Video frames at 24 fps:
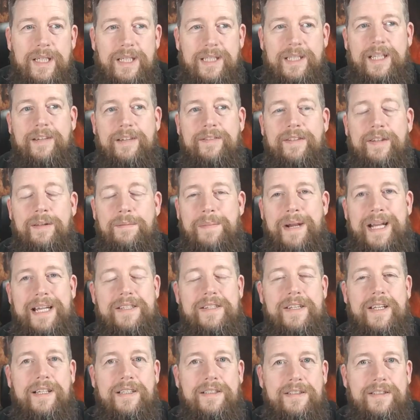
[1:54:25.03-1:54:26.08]
go for the
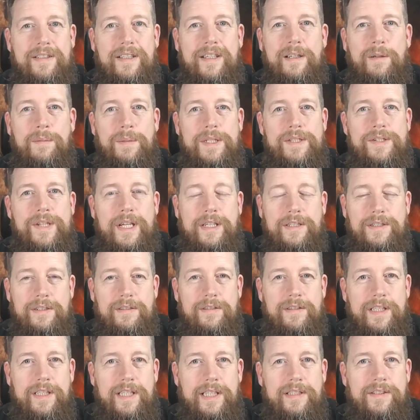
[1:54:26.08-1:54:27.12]
Mazda because it's a little bit sexier
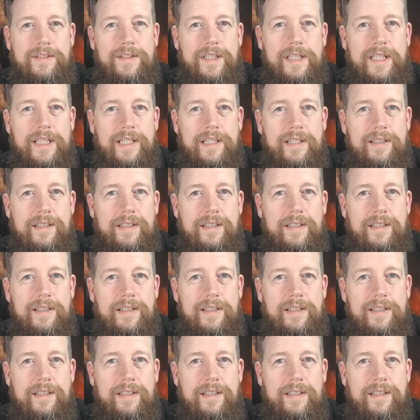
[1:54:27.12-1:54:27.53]
on the inside.